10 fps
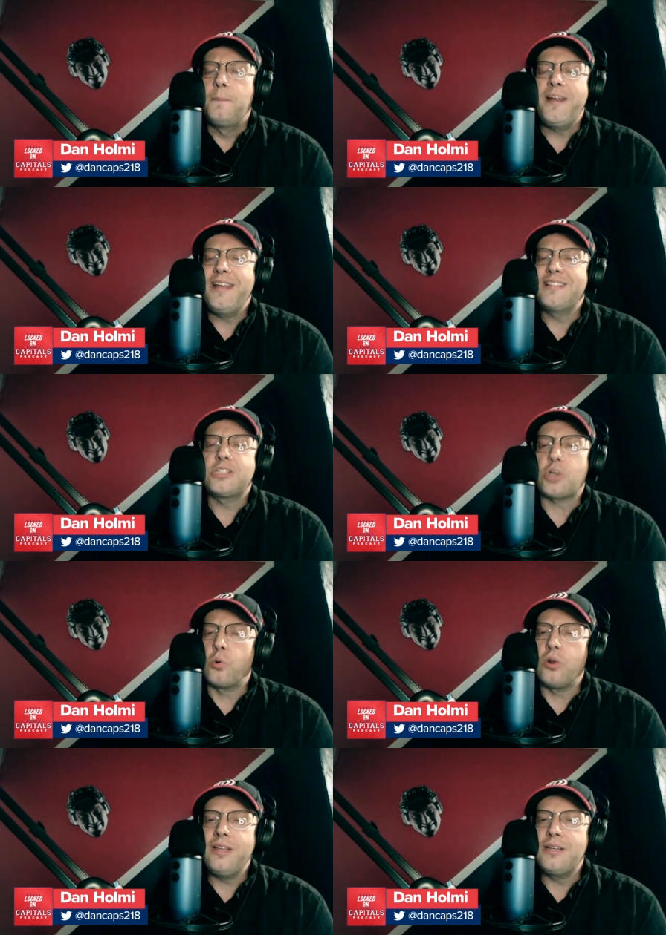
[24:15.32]
but it's
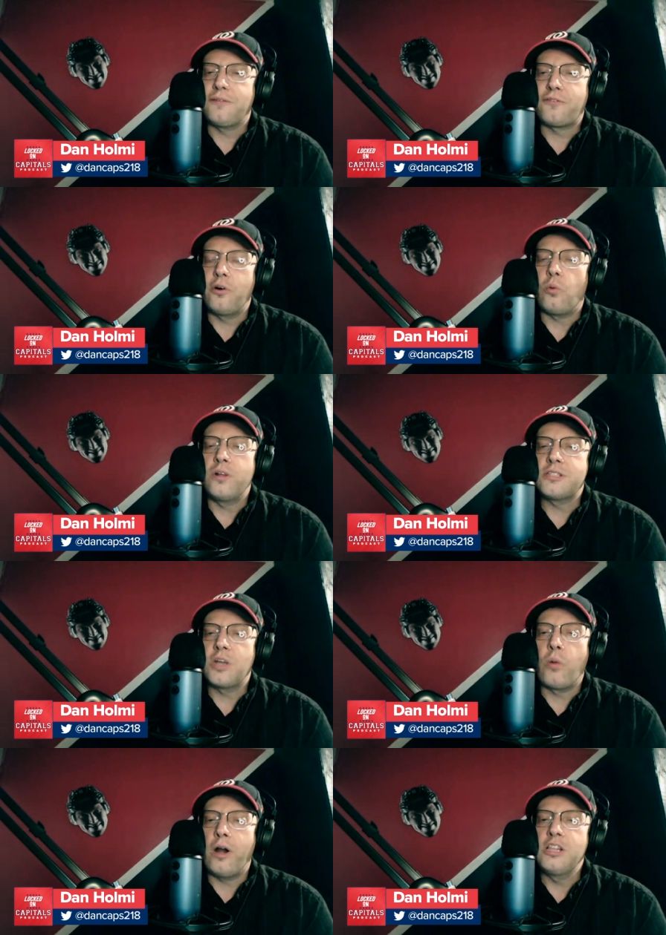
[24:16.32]
totally different once
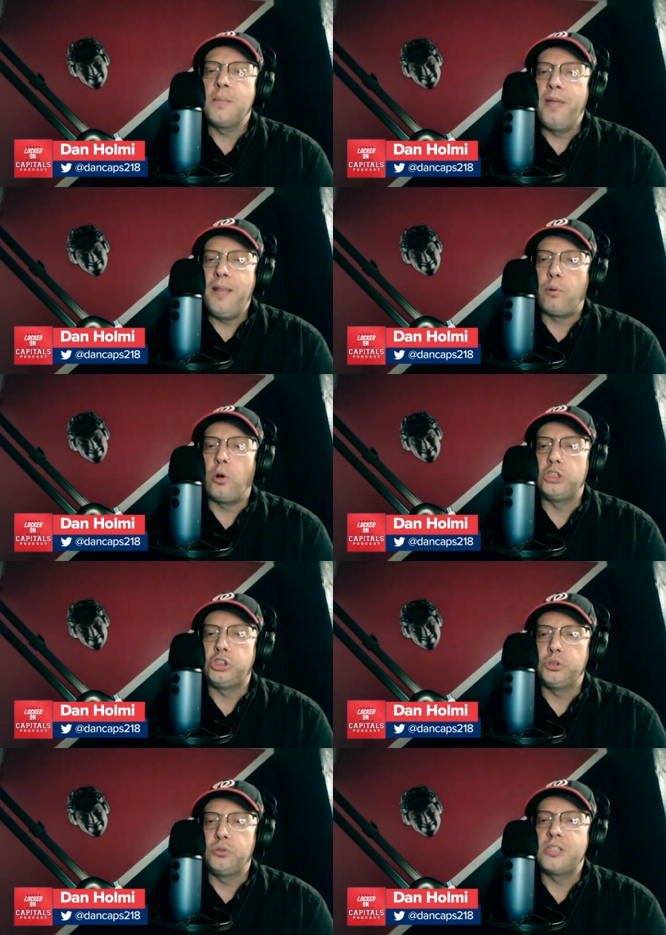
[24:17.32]
they're wearing the big boy
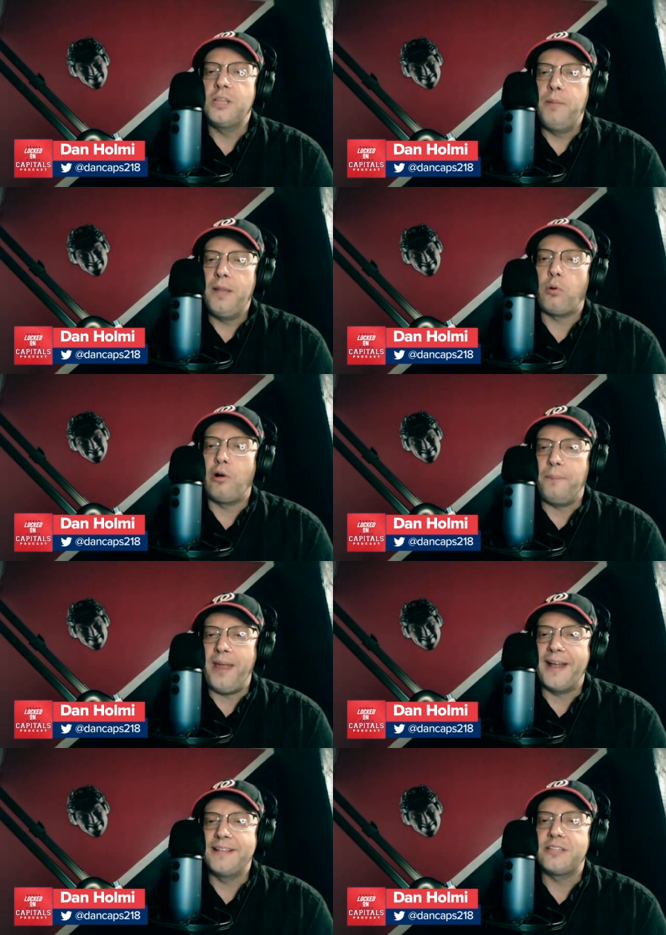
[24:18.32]
shoes and the big boy
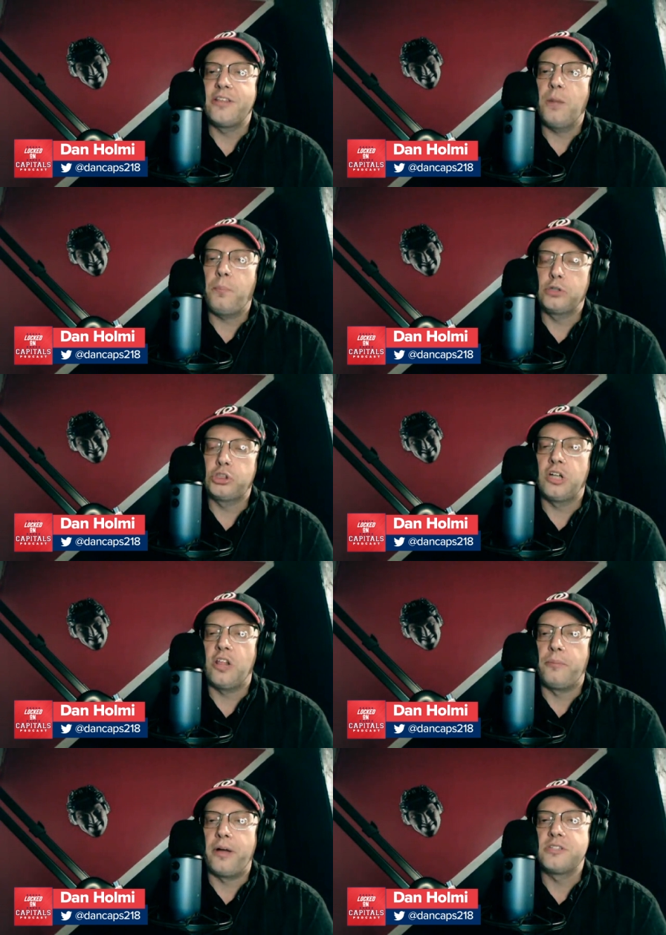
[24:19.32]
pants, and they're pushing
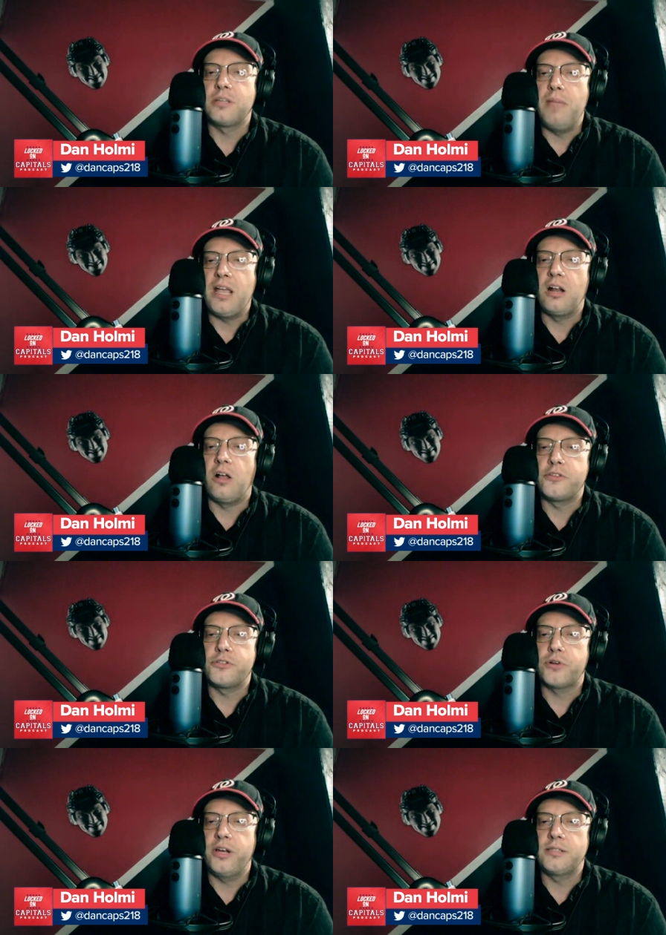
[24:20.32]
all the buttons and making all the
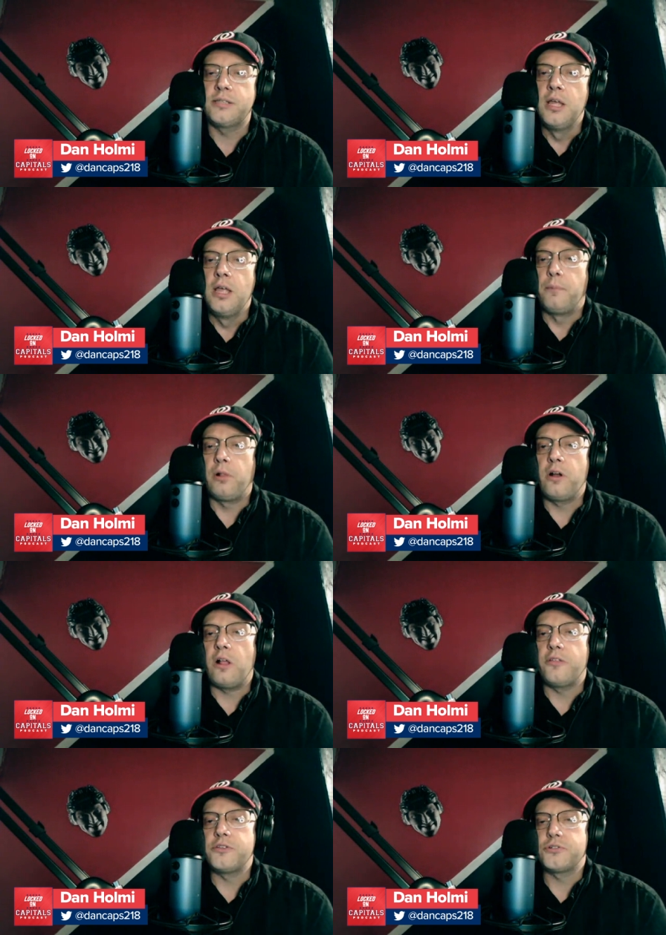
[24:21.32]
strings, pulling
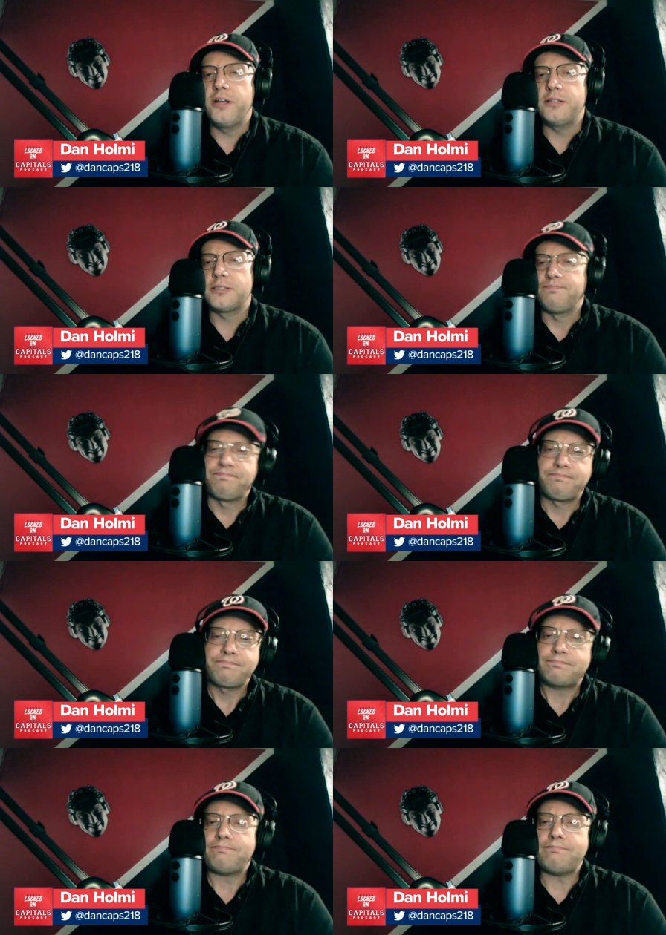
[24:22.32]
all the strings.
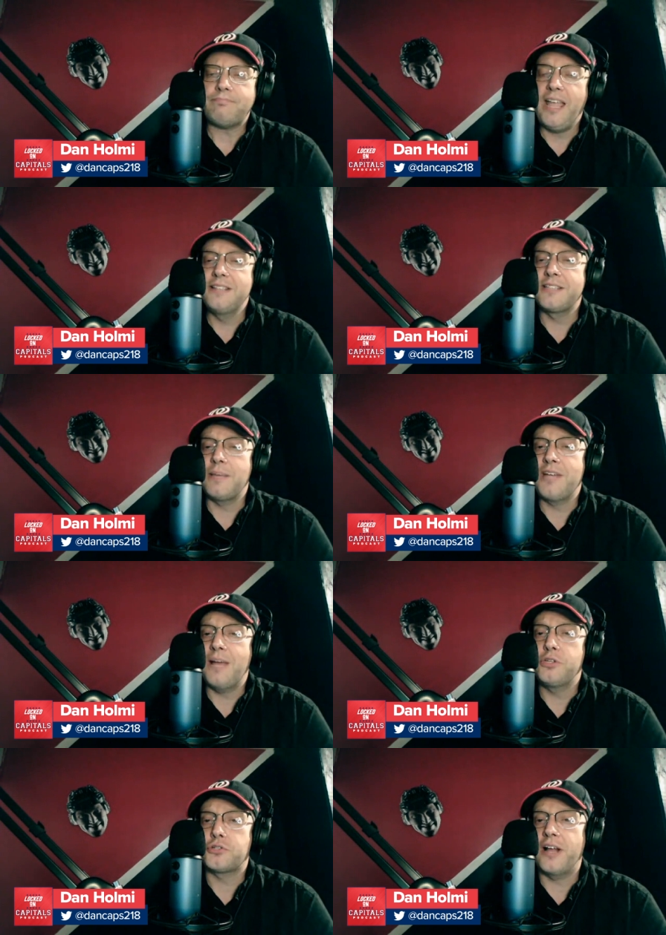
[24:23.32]
And sometimes
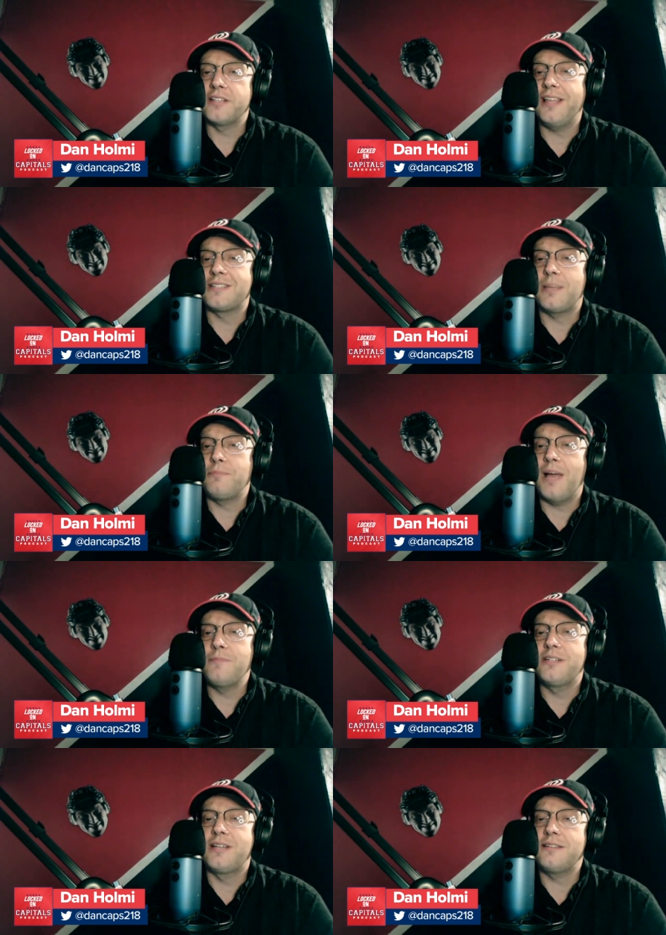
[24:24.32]
it translates,
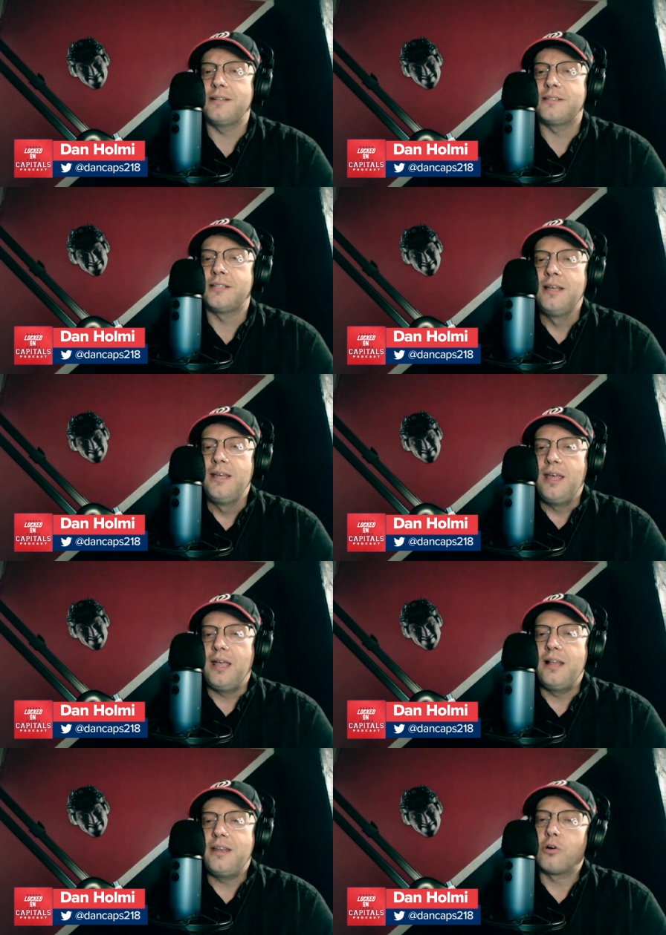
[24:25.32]
sometimes it doesn't,
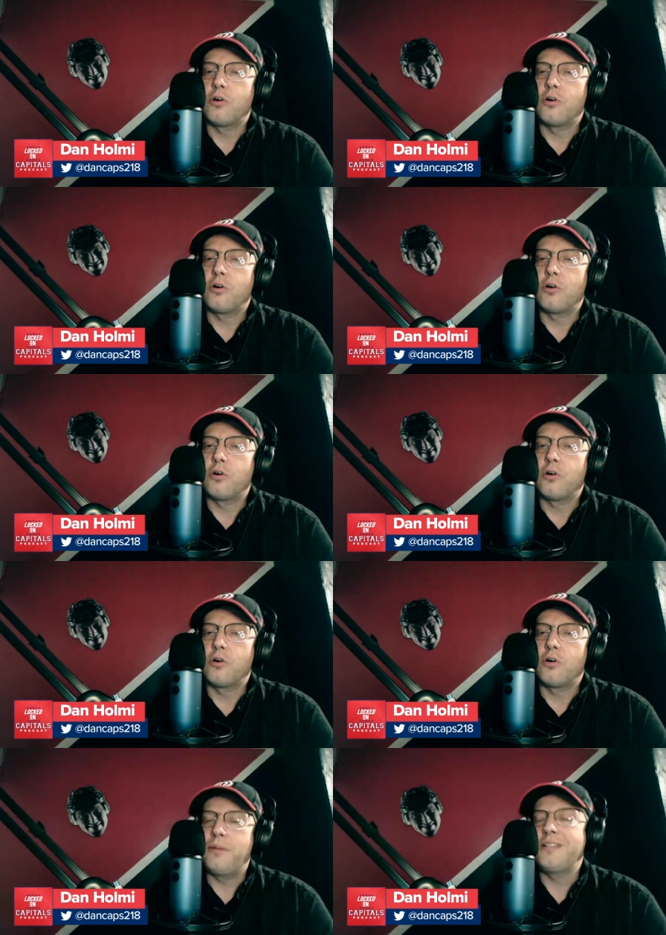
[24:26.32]
and it remains to be
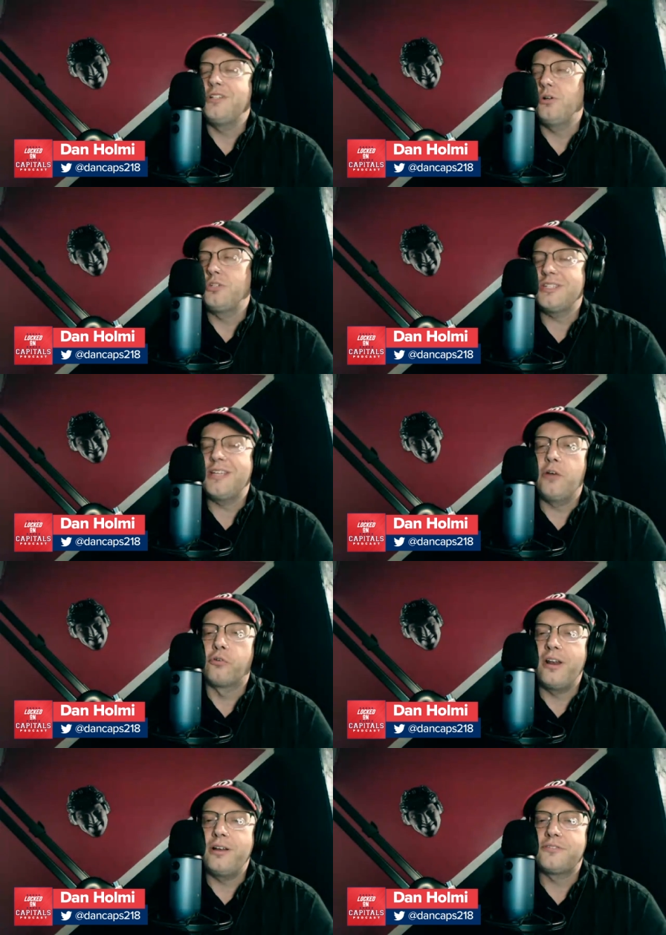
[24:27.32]
seen. But, just getting
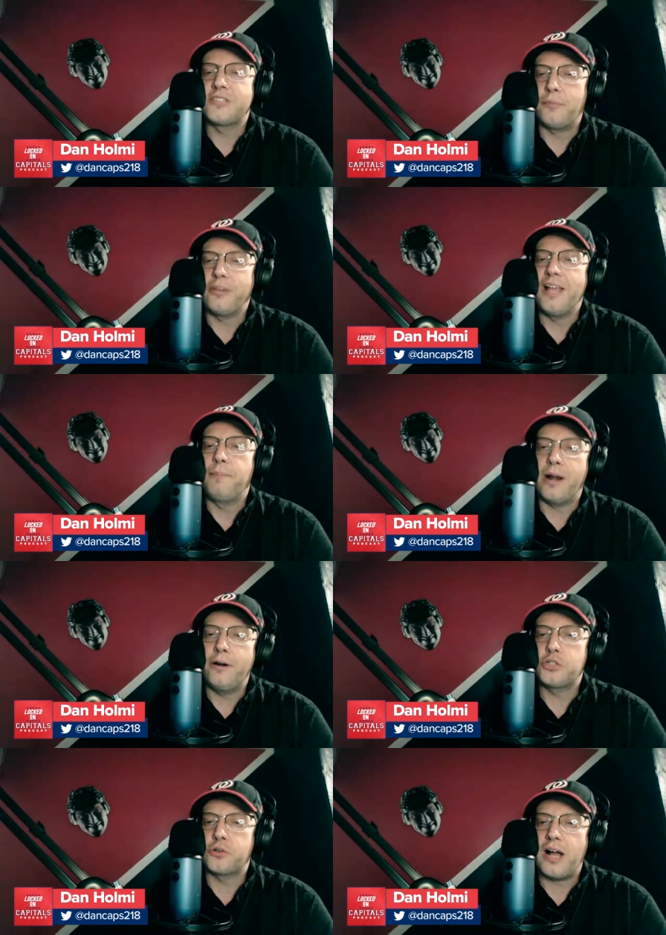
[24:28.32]
rid of someone like
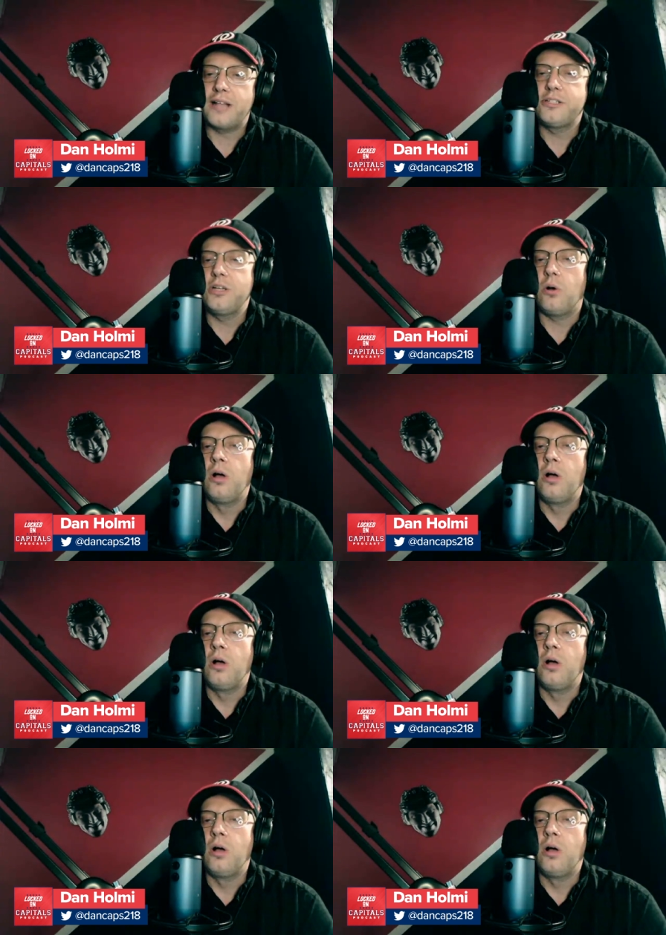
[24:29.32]
Barry Trotz,